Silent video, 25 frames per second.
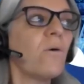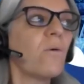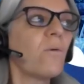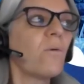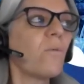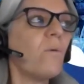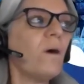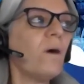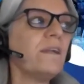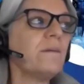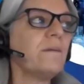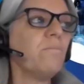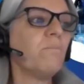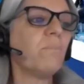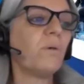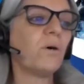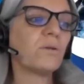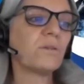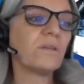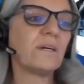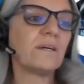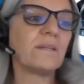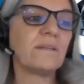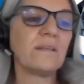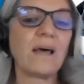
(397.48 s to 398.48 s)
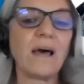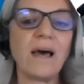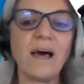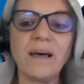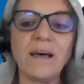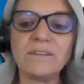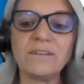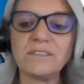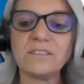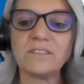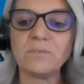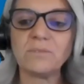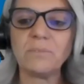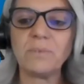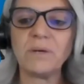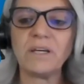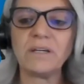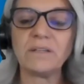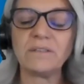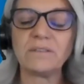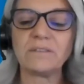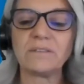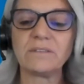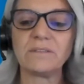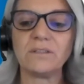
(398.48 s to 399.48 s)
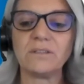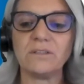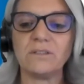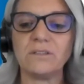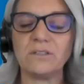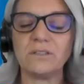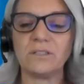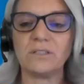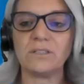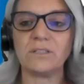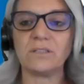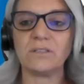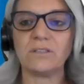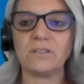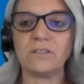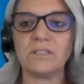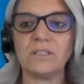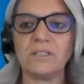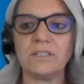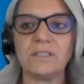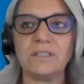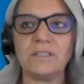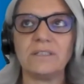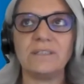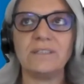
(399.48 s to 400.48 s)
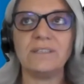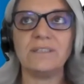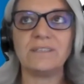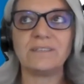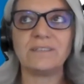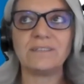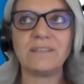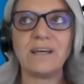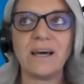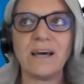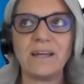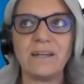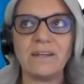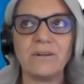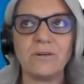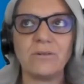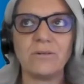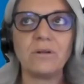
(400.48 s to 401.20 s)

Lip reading: One important aspect on the design,